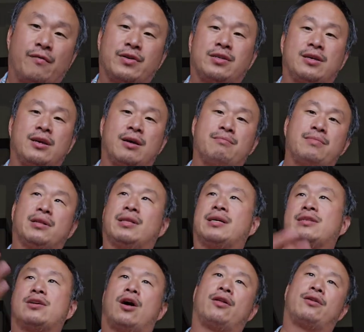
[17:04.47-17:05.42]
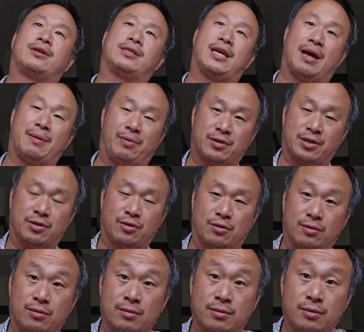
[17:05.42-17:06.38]
Obviously, $1 million example is a
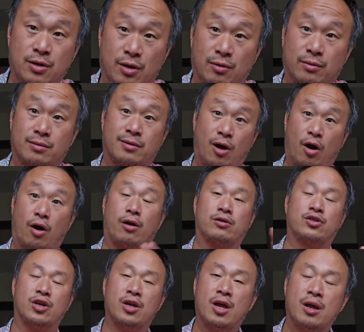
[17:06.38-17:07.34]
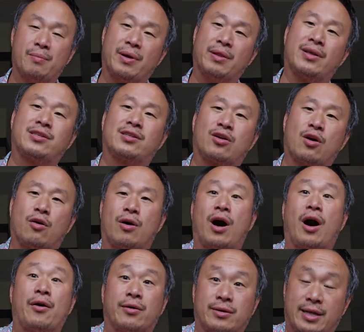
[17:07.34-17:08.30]
little, you know, large, but let's go
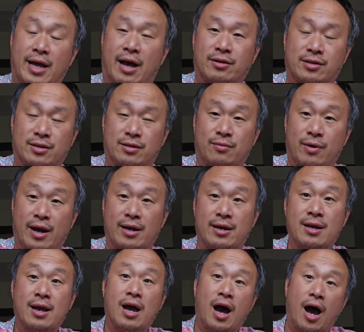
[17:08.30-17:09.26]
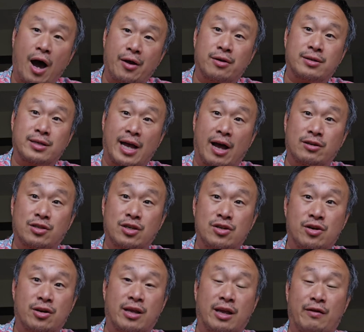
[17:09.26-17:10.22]
$100,000, right?
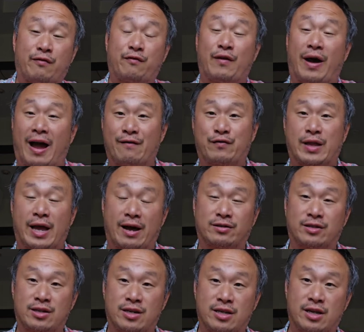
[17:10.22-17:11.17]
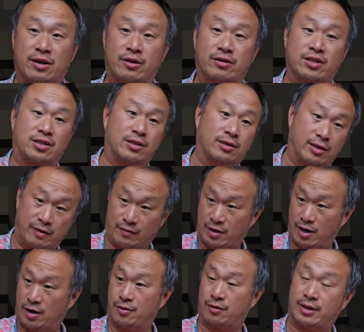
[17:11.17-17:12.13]
$100,000, you're gonna get $5,000 a year just to leave
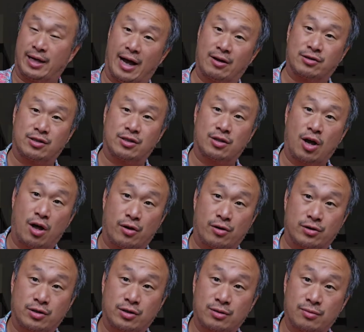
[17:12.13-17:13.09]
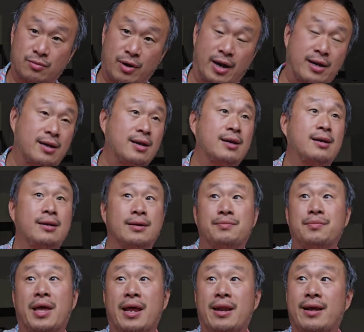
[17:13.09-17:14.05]
$100,000, right?
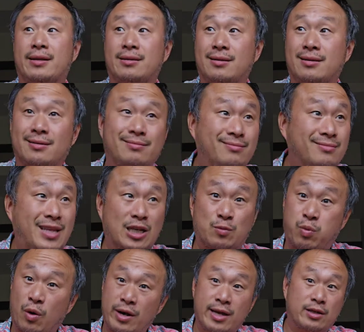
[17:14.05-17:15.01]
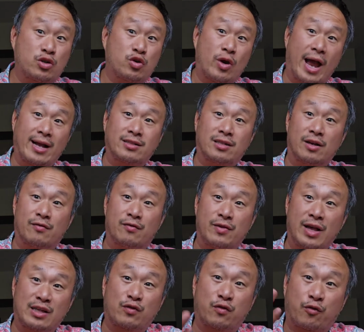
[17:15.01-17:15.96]
And that's pretty attractive.
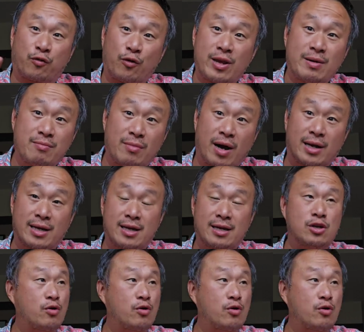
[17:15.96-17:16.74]
That's free money.